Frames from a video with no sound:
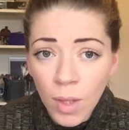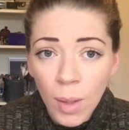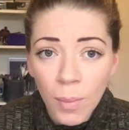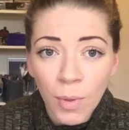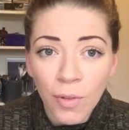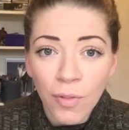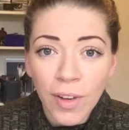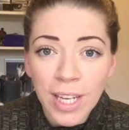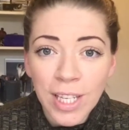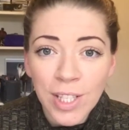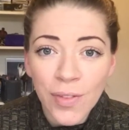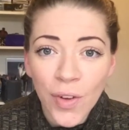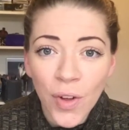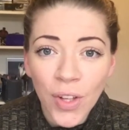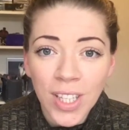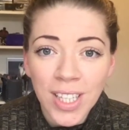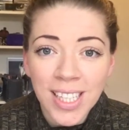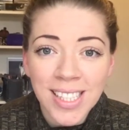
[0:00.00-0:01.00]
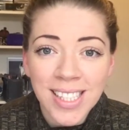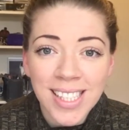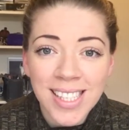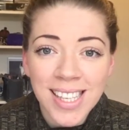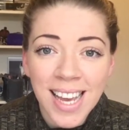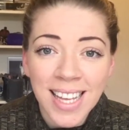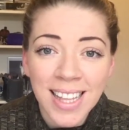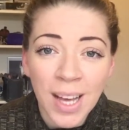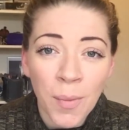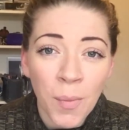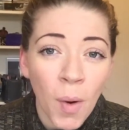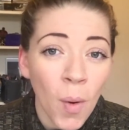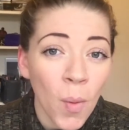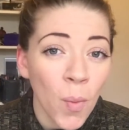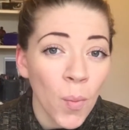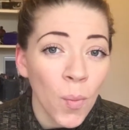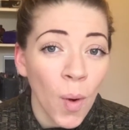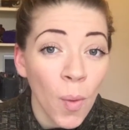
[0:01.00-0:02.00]
Well, first of all, I need to say that
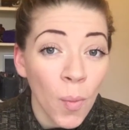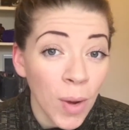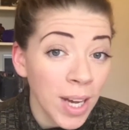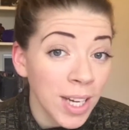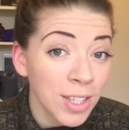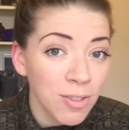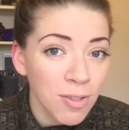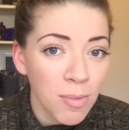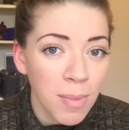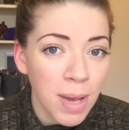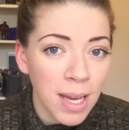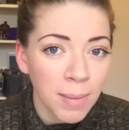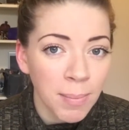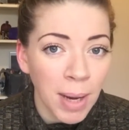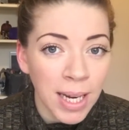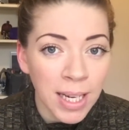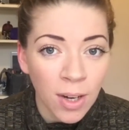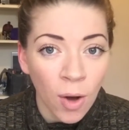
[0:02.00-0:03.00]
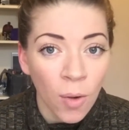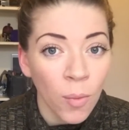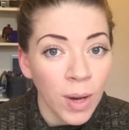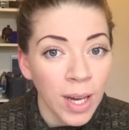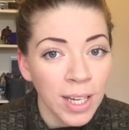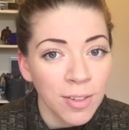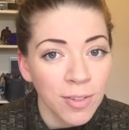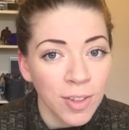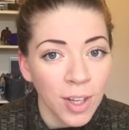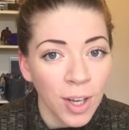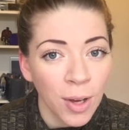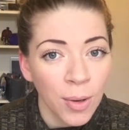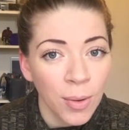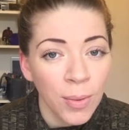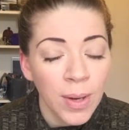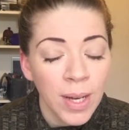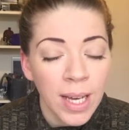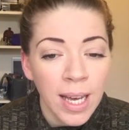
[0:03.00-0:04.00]
what works for me might not work for
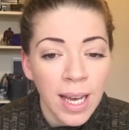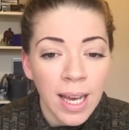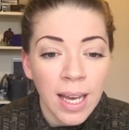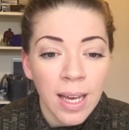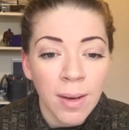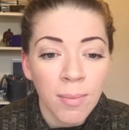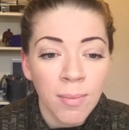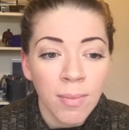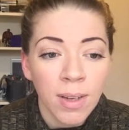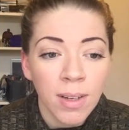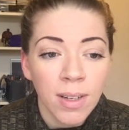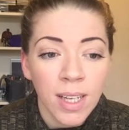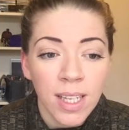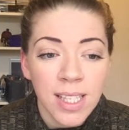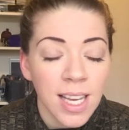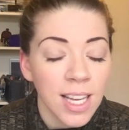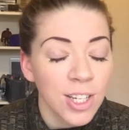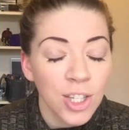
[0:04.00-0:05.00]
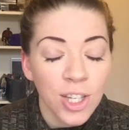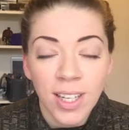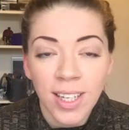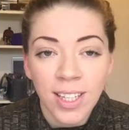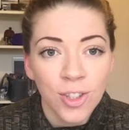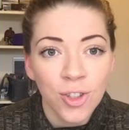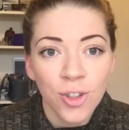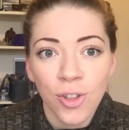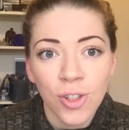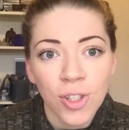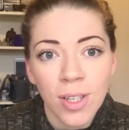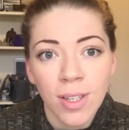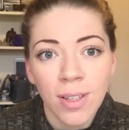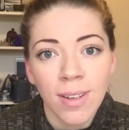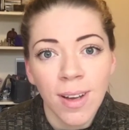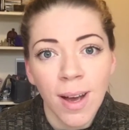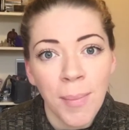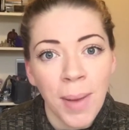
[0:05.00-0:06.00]
you. Essentially, it's just
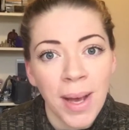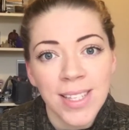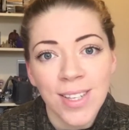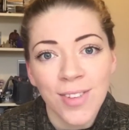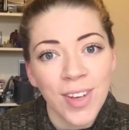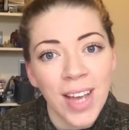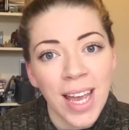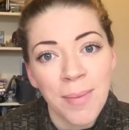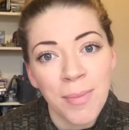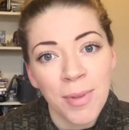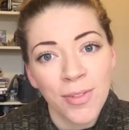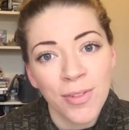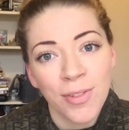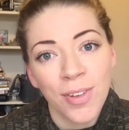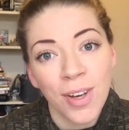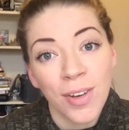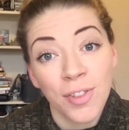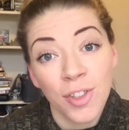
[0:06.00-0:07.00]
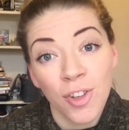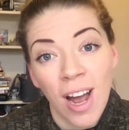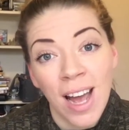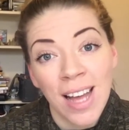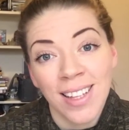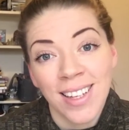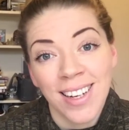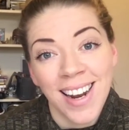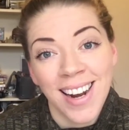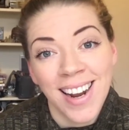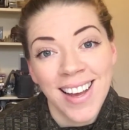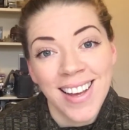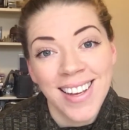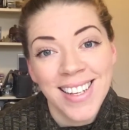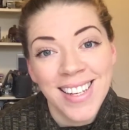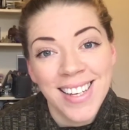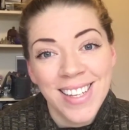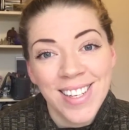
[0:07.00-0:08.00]
a massive game of trial and error.
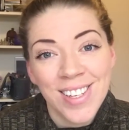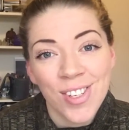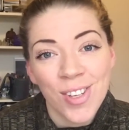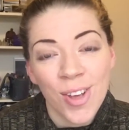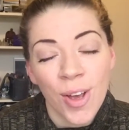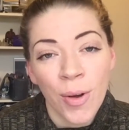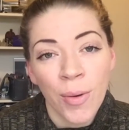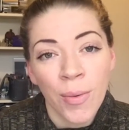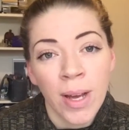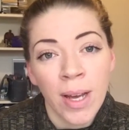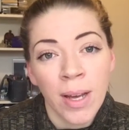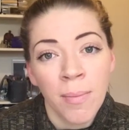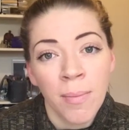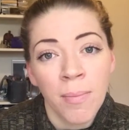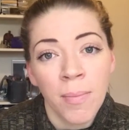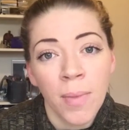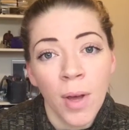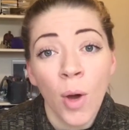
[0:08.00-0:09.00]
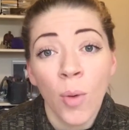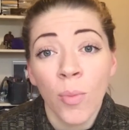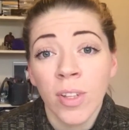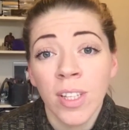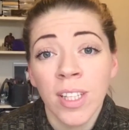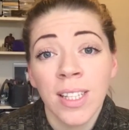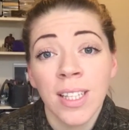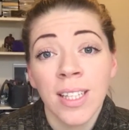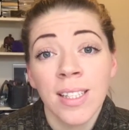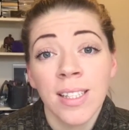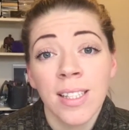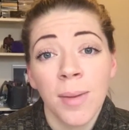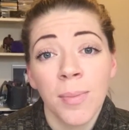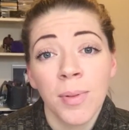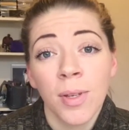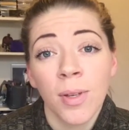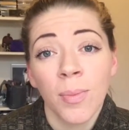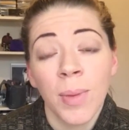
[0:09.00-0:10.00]
So hopefully these
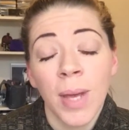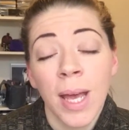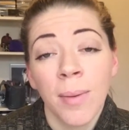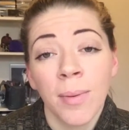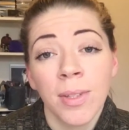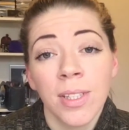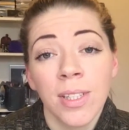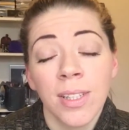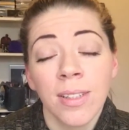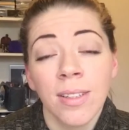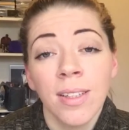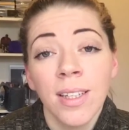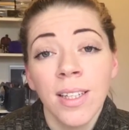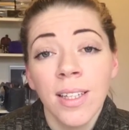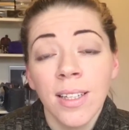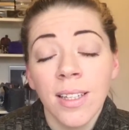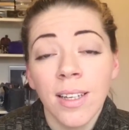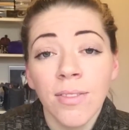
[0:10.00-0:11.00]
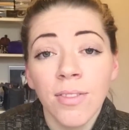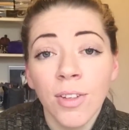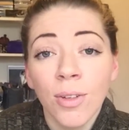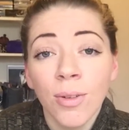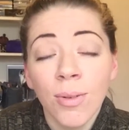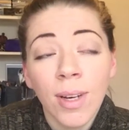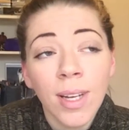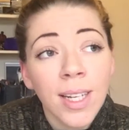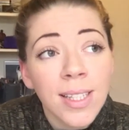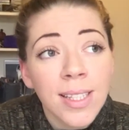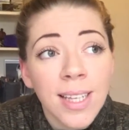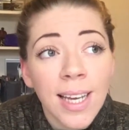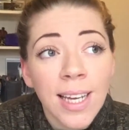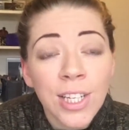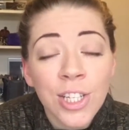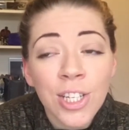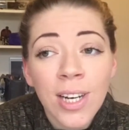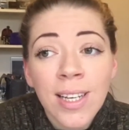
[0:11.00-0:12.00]
tips will be able to give you an
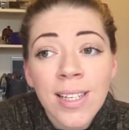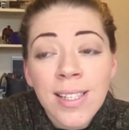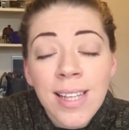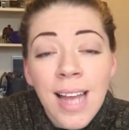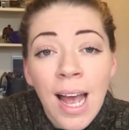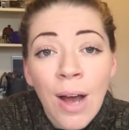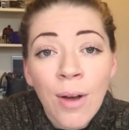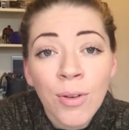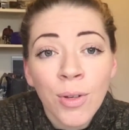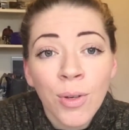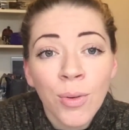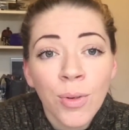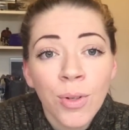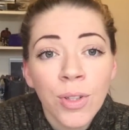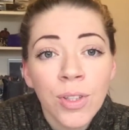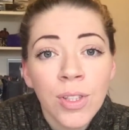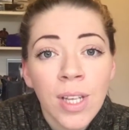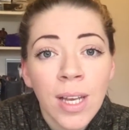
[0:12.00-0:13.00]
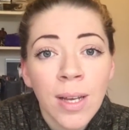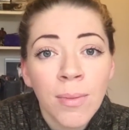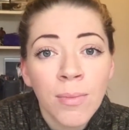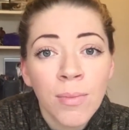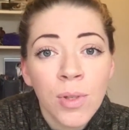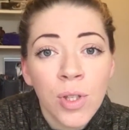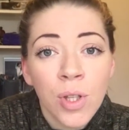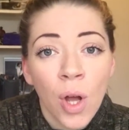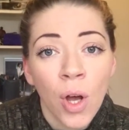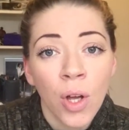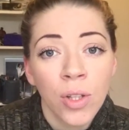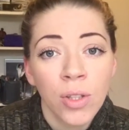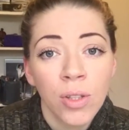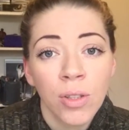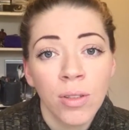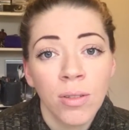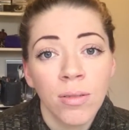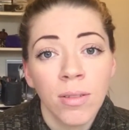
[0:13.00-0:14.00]
indication as to how you could start
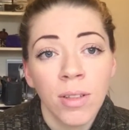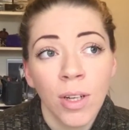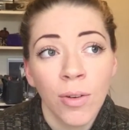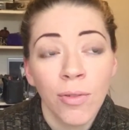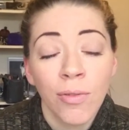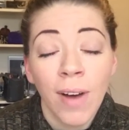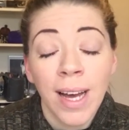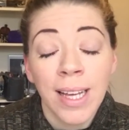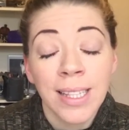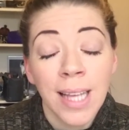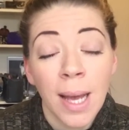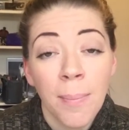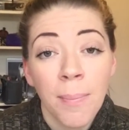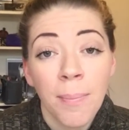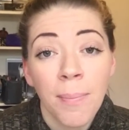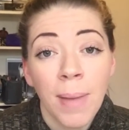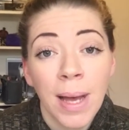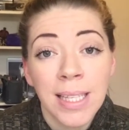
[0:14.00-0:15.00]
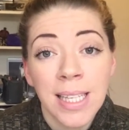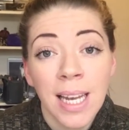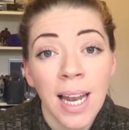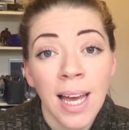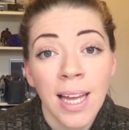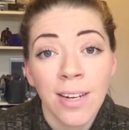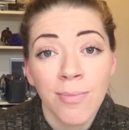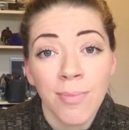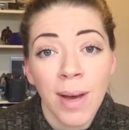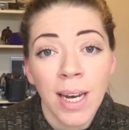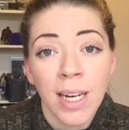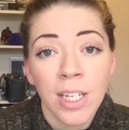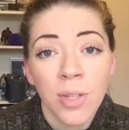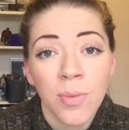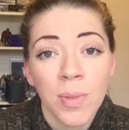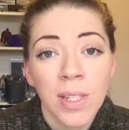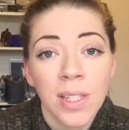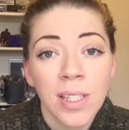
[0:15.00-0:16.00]
to find that better line of
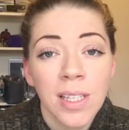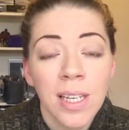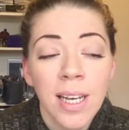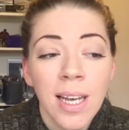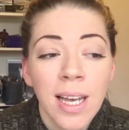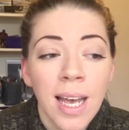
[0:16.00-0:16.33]
management.